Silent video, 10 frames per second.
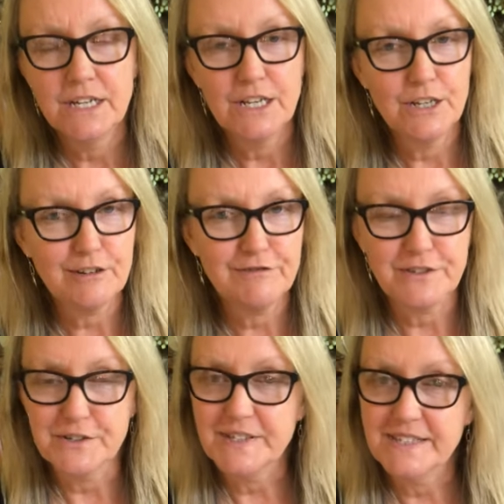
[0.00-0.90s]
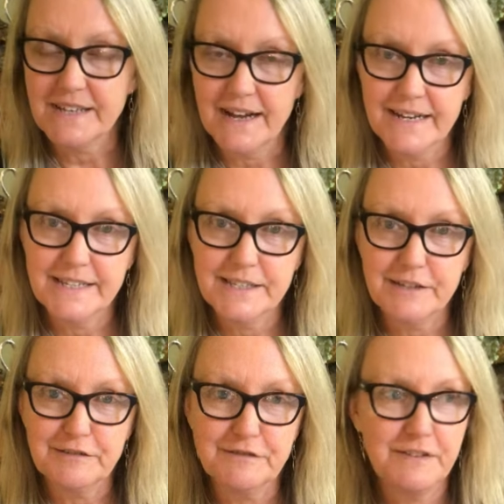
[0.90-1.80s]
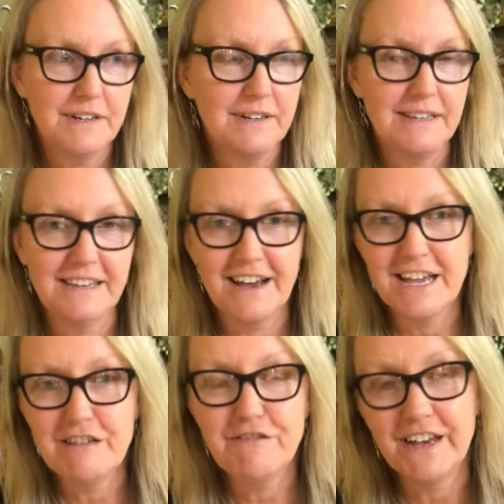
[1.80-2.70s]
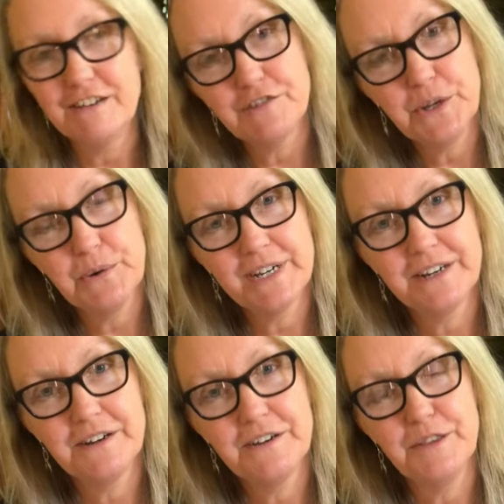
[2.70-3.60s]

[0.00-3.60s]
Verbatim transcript: look for signs of life everywhere,